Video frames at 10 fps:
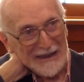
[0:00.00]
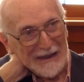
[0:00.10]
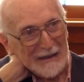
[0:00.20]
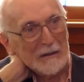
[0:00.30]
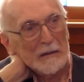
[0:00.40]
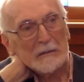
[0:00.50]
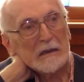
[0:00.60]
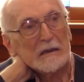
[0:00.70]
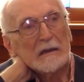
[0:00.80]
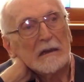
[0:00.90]
I, I
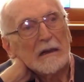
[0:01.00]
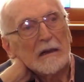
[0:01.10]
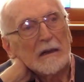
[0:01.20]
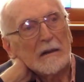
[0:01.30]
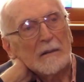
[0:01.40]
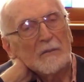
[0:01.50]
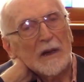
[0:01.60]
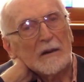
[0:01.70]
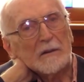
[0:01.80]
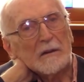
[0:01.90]
mean, uh,
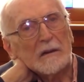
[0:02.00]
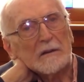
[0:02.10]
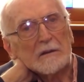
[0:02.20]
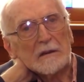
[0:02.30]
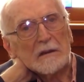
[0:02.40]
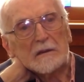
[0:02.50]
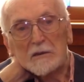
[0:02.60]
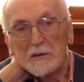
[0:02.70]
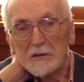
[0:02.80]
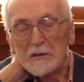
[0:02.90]
uh I, I
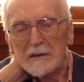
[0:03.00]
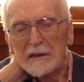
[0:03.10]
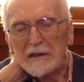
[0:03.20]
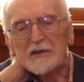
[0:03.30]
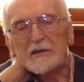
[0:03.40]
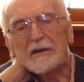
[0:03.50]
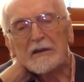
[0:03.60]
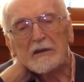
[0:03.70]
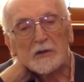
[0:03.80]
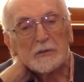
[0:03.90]
heard at least
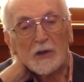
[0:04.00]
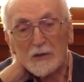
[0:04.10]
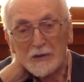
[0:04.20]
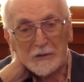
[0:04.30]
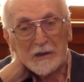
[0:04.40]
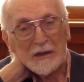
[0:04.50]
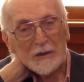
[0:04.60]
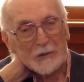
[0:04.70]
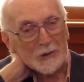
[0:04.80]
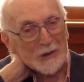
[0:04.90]
I heard Bochner
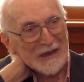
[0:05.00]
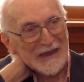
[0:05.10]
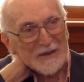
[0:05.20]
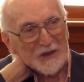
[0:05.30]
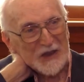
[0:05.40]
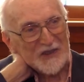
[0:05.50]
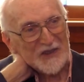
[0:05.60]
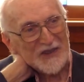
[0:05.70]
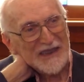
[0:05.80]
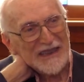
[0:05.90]
quote the Lefschetz.